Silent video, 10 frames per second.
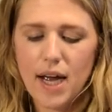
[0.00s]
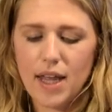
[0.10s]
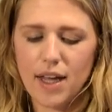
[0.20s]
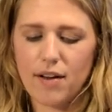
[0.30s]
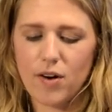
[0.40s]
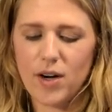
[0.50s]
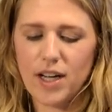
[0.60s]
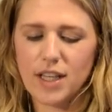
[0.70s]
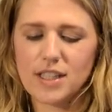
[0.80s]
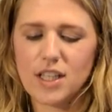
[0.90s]
I think I've already
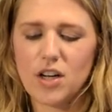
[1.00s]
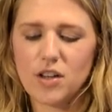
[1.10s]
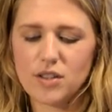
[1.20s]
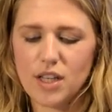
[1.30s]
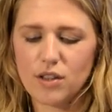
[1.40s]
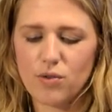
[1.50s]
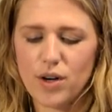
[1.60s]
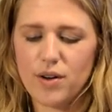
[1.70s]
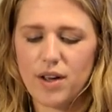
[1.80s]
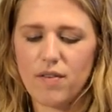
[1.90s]
listed all those things for
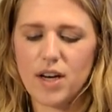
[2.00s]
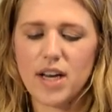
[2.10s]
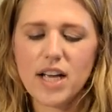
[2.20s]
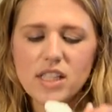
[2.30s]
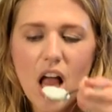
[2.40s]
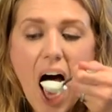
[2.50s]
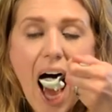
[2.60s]
you. Give it a taste.